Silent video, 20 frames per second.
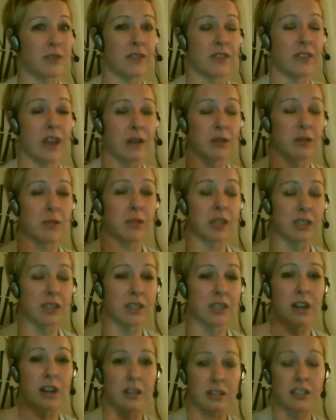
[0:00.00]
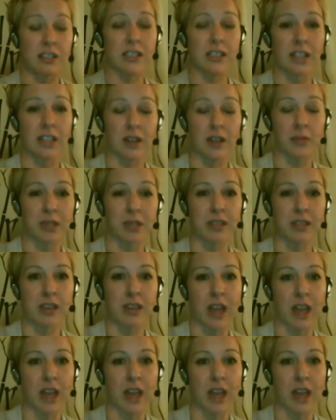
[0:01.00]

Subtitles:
there would be a Daryl in there, but